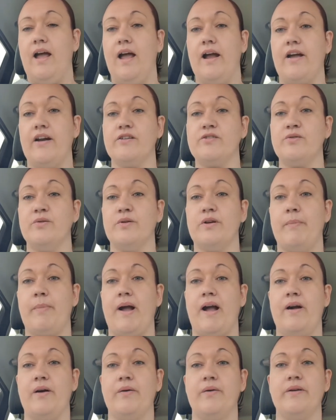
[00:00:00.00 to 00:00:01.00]
gonna talk
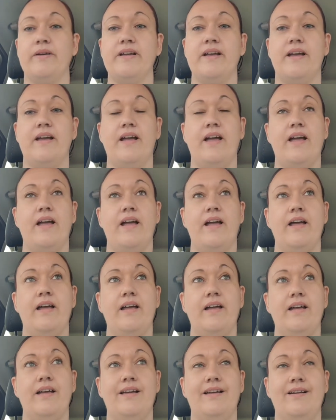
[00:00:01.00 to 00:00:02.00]
about,
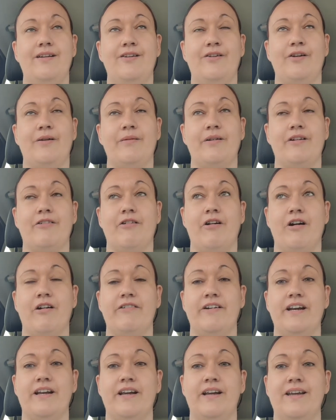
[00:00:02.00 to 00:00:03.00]
God, I want to cry
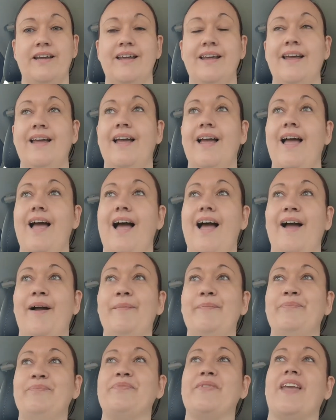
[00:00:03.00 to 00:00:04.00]

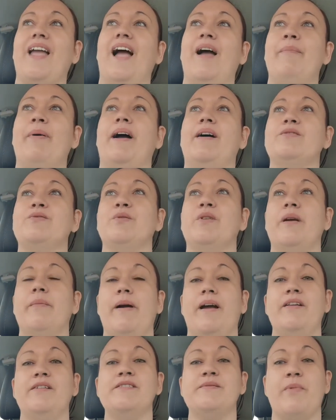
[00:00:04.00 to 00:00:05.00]
already, about talking
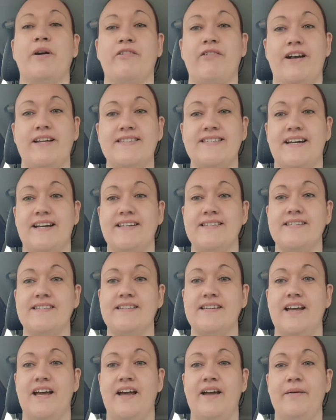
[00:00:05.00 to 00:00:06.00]
about losing my granddad
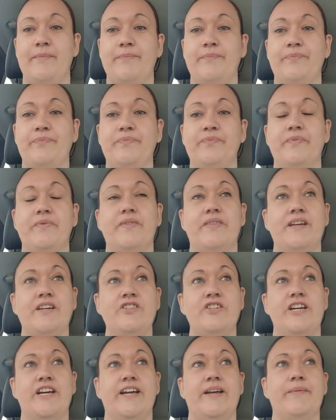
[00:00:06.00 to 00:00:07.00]

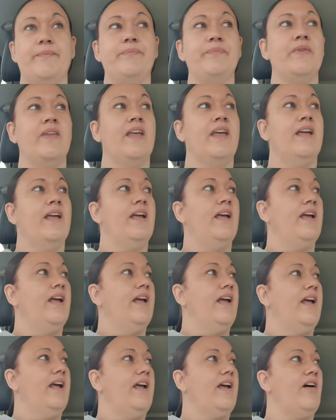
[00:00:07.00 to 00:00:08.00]
this year.
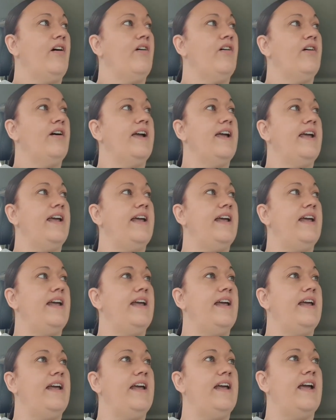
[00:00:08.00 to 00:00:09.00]

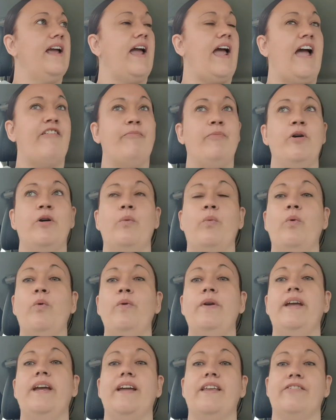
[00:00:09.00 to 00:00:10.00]
I have put a
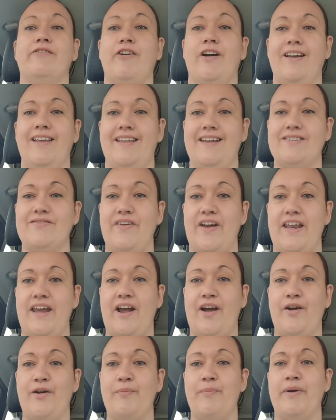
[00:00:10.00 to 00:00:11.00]
warning at the front of this
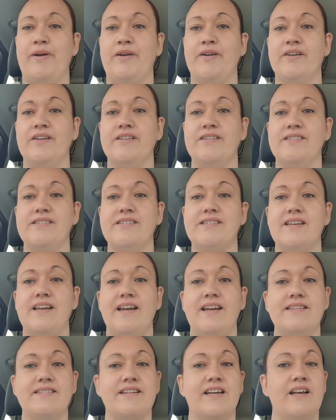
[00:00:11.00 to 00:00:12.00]
video because
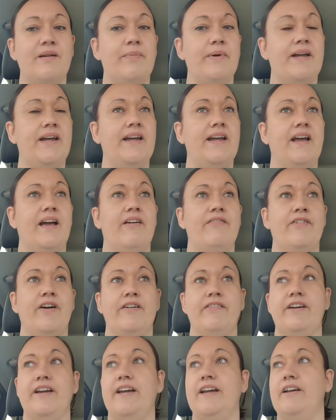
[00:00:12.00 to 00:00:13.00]
it's going to be a
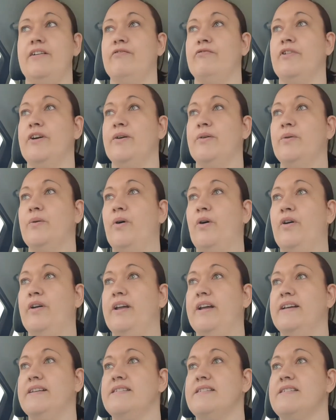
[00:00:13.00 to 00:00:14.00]
very real,
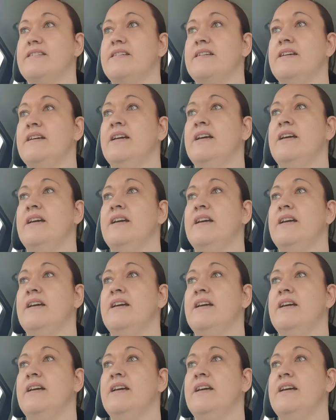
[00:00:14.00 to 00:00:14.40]
honest